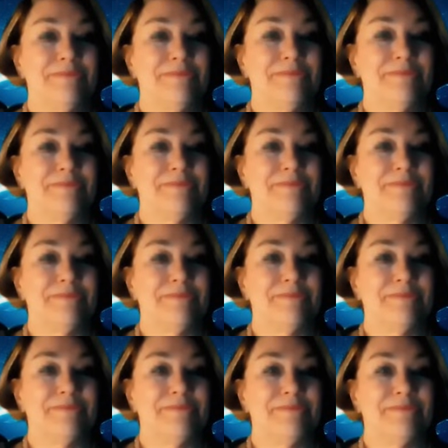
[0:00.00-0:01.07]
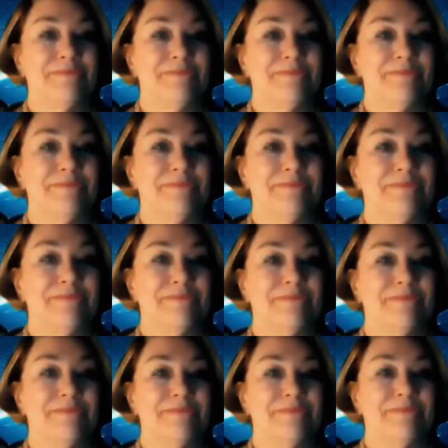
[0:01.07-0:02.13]

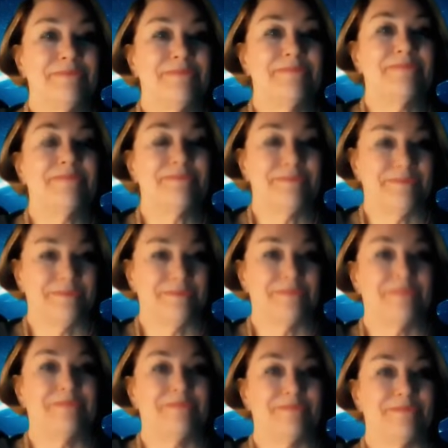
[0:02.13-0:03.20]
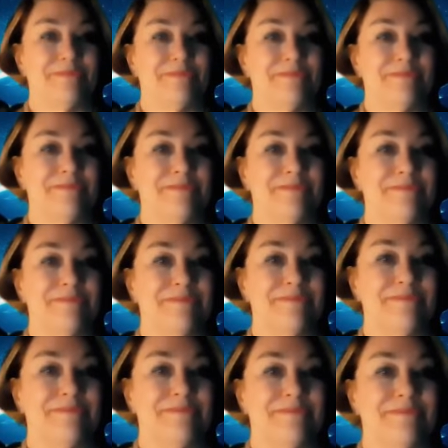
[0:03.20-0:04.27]

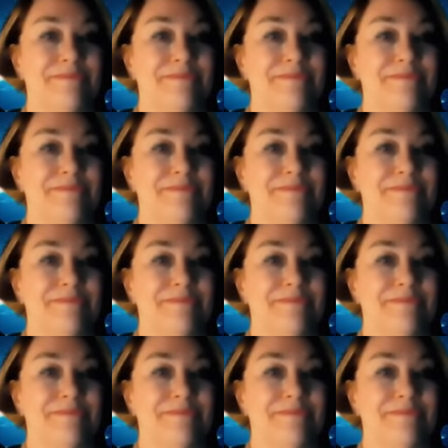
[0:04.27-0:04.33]
(not speaking)